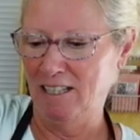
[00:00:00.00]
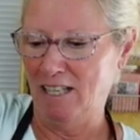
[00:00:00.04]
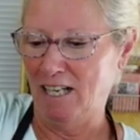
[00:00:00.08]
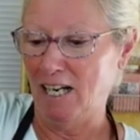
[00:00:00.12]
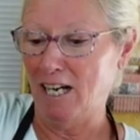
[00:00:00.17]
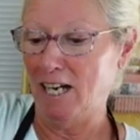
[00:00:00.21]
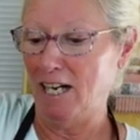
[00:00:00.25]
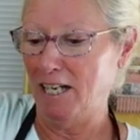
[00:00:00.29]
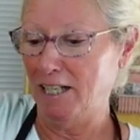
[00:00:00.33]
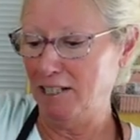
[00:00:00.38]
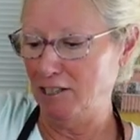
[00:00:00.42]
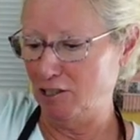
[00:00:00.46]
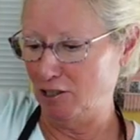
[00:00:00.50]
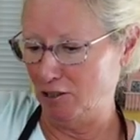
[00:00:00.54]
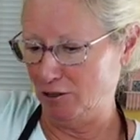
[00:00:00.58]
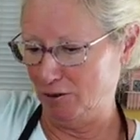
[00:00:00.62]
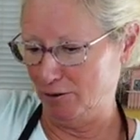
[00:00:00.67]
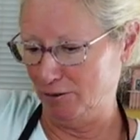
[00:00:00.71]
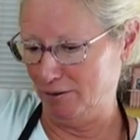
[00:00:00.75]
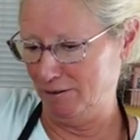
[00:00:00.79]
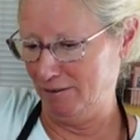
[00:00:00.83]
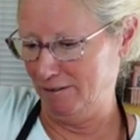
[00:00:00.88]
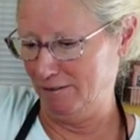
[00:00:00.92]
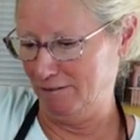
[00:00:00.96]
I
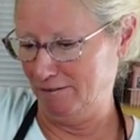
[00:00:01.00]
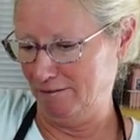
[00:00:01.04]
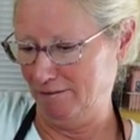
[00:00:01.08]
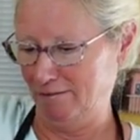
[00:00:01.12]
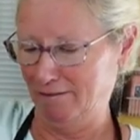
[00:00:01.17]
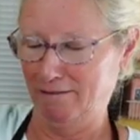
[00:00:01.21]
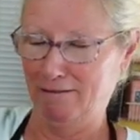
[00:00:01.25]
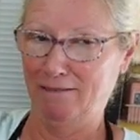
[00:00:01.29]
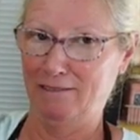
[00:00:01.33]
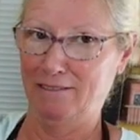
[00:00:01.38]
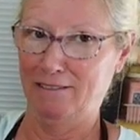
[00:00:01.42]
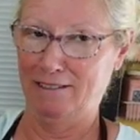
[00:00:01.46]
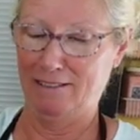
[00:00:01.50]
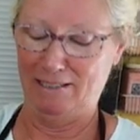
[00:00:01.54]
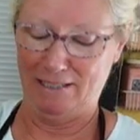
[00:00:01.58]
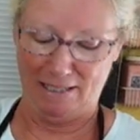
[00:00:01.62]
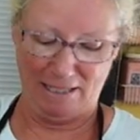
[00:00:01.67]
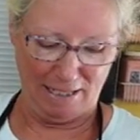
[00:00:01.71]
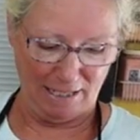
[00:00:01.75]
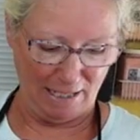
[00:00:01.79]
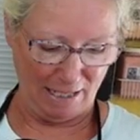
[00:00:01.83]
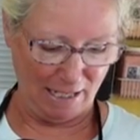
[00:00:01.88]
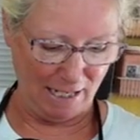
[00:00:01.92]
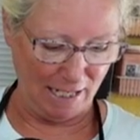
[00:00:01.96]
do.
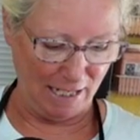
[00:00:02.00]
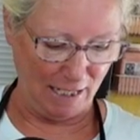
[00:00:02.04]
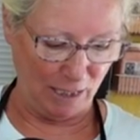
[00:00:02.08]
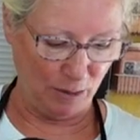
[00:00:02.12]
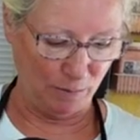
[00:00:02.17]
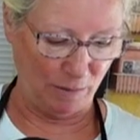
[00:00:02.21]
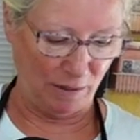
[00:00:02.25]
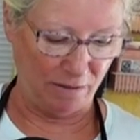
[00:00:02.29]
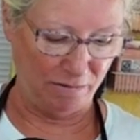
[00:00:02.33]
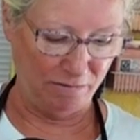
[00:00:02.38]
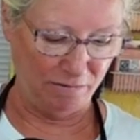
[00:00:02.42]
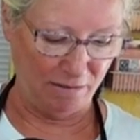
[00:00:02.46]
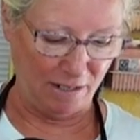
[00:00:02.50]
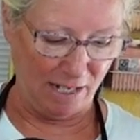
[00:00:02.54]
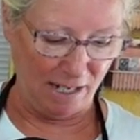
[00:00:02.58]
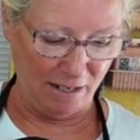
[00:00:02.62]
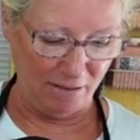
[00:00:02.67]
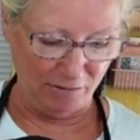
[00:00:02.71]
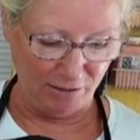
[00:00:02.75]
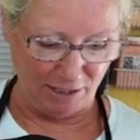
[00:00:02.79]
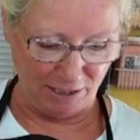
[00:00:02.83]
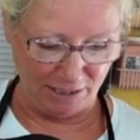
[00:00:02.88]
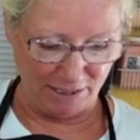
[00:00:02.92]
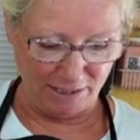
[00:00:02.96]
And it's my
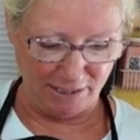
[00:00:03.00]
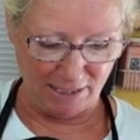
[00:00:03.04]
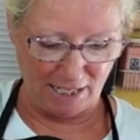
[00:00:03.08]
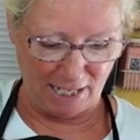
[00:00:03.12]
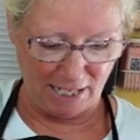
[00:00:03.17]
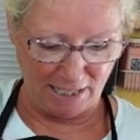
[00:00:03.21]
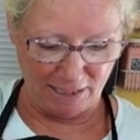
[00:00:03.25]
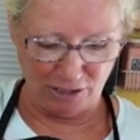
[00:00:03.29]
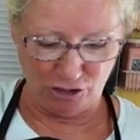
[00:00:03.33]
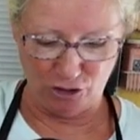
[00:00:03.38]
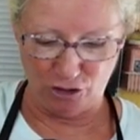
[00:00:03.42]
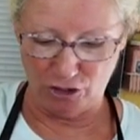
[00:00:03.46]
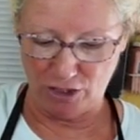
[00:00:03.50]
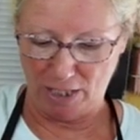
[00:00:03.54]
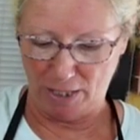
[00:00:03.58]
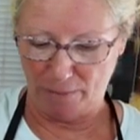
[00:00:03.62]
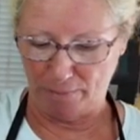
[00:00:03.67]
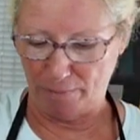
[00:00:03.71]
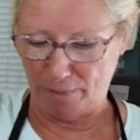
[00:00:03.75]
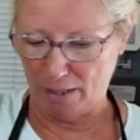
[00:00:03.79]
favorite size and shape